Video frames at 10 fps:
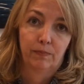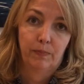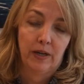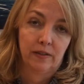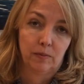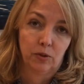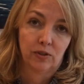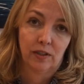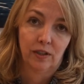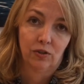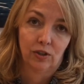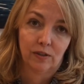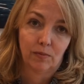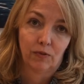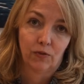possible solutions
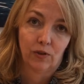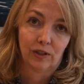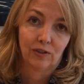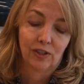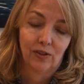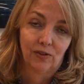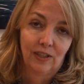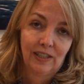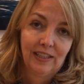before. So